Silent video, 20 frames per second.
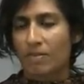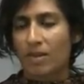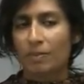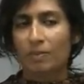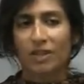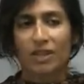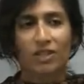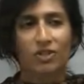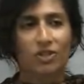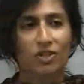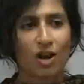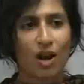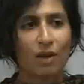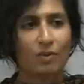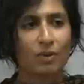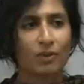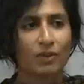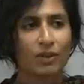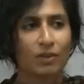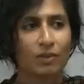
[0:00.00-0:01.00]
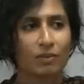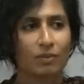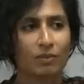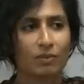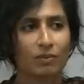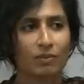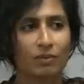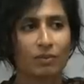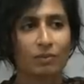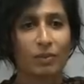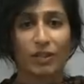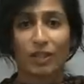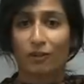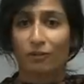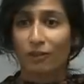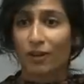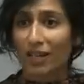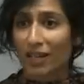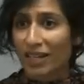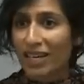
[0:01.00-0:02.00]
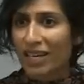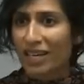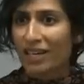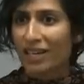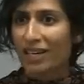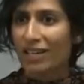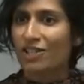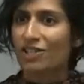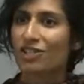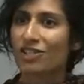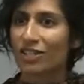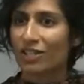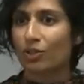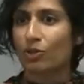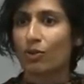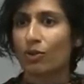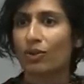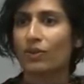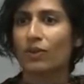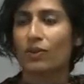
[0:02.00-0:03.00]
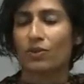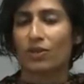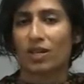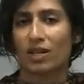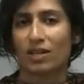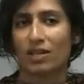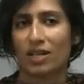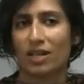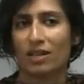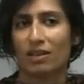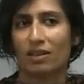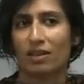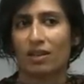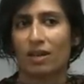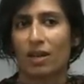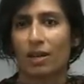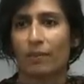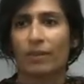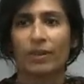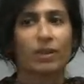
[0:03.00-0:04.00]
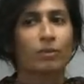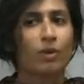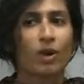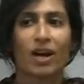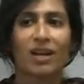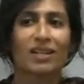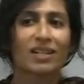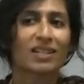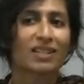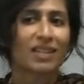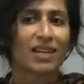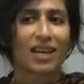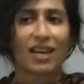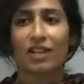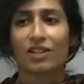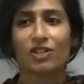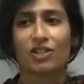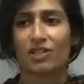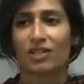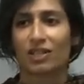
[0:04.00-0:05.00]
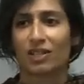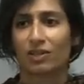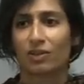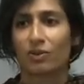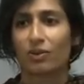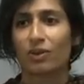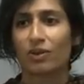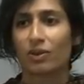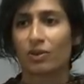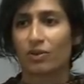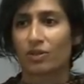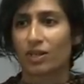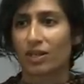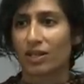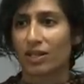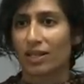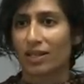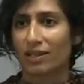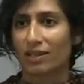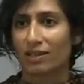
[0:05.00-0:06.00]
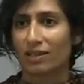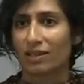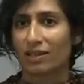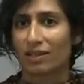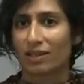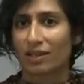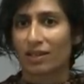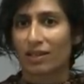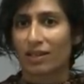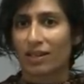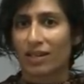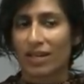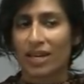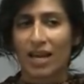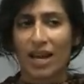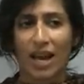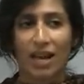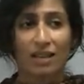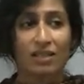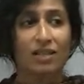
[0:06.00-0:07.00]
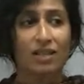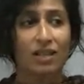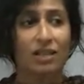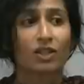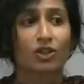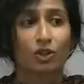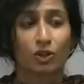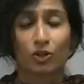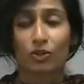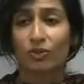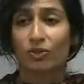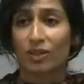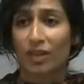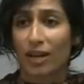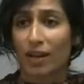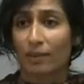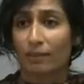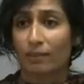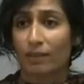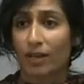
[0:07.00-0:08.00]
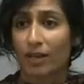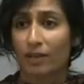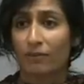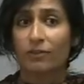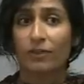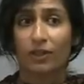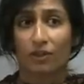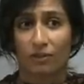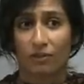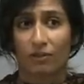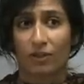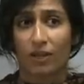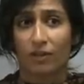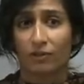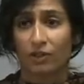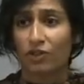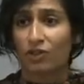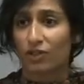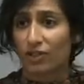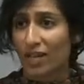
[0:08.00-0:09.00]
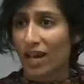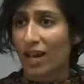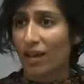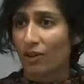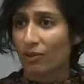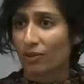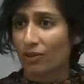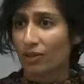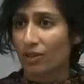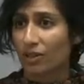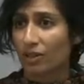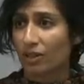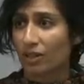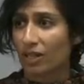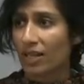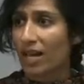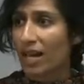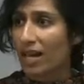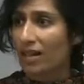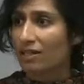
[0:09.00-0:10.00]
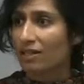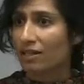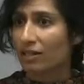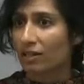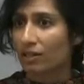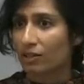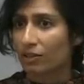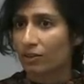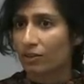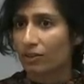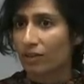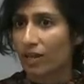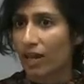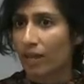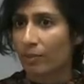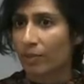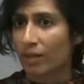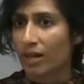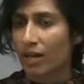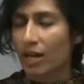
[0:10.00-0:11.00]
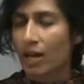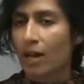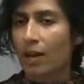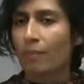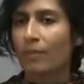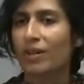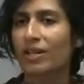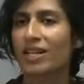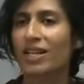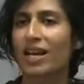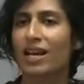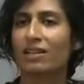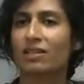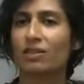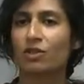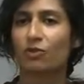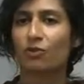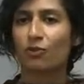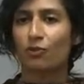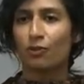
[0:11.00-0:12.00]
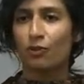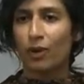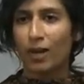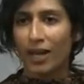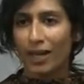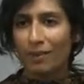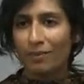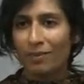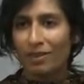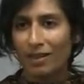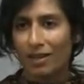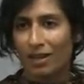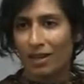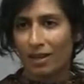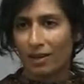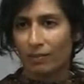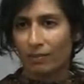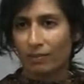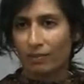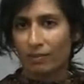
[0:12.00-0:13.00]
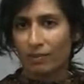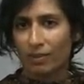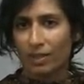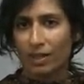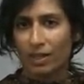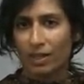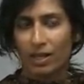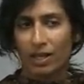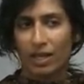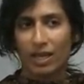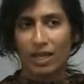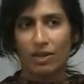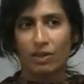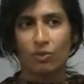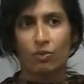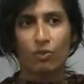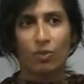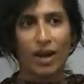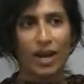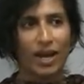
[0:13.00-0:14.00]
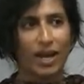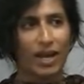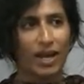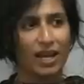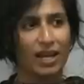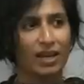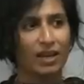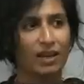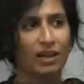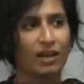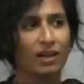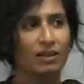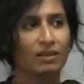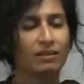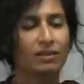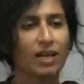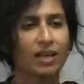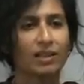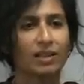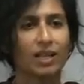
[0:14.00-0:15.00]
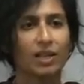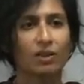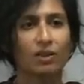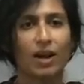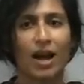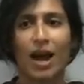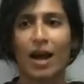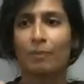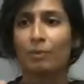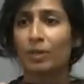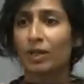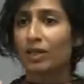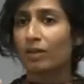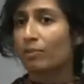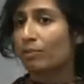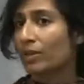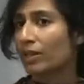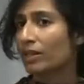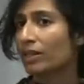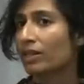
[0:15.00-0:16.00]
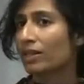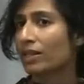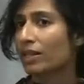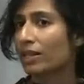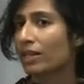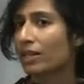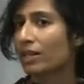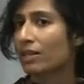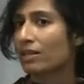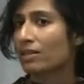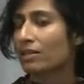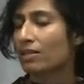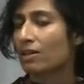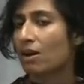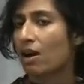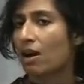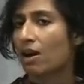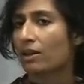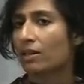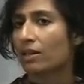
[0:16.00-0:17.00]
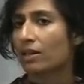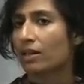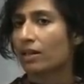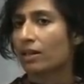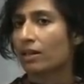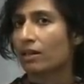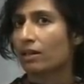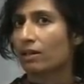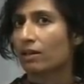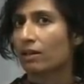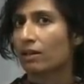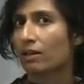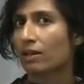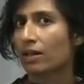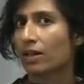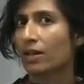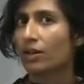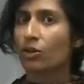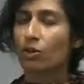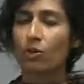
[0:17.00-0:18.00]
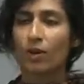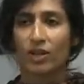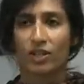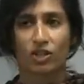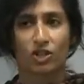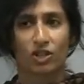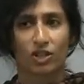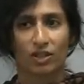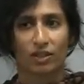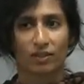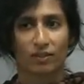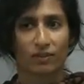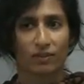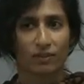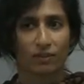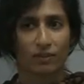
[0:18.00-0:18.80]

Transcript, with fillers: But the job of the, but the faqih can just ignore those hadith. But the muhaddith can't just ignore those hadith. He has to include them if they're, if they're sound. He has to include them. But he has to frame them in a way that their applicability is not in question.